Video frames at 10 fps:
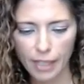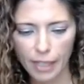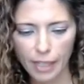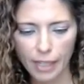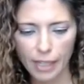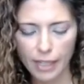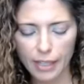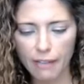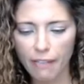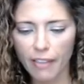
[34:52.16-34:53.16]
And
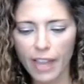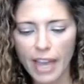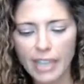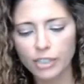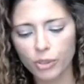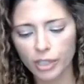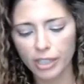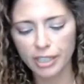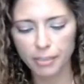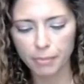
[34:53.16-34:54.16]
the last
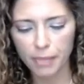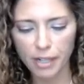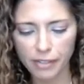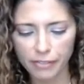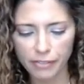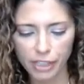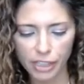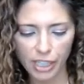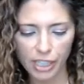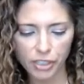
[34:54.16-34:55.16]
organism of
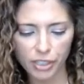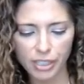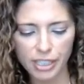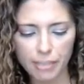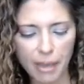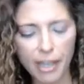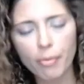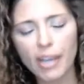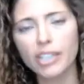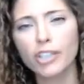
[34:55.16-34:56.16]
discussion is
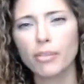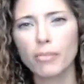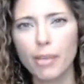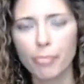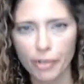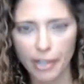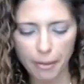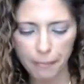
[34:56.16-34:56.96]
Mycobacterium leprae.